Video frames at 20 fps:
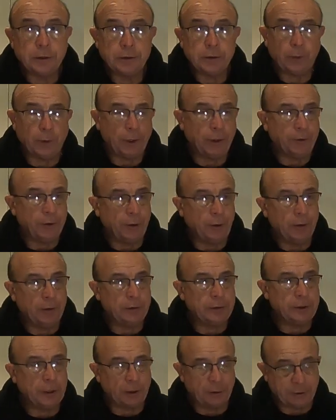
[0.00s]
So what I'll do
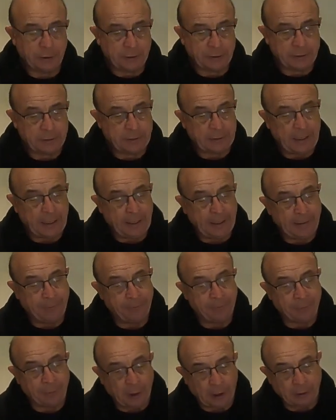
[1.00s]
is
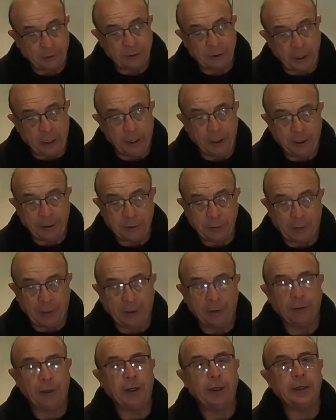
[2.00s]
I'll turn each one
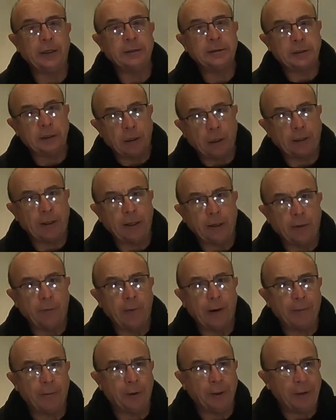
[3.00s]
of these. I'll get the
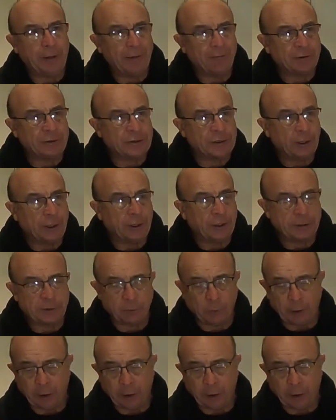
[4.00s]
rub on the other side as